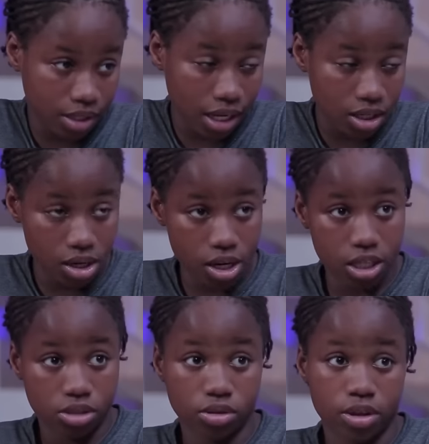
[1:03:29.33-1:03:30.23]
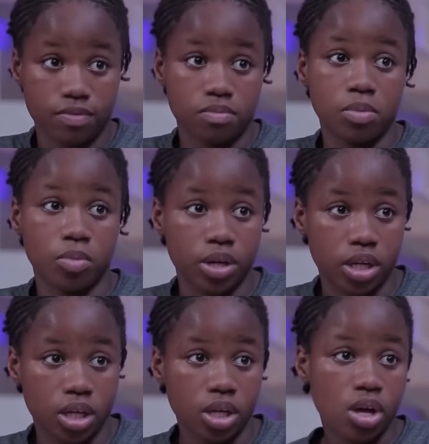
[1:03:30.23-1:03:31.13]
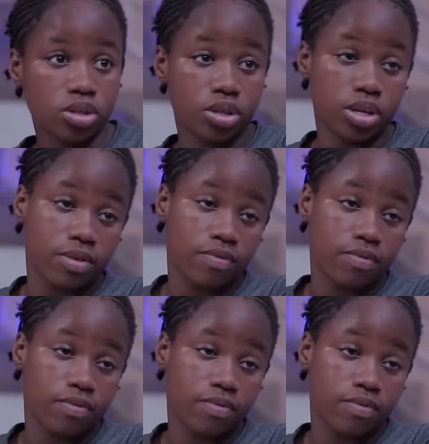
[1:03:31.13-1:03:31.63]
Dad needed to give me money to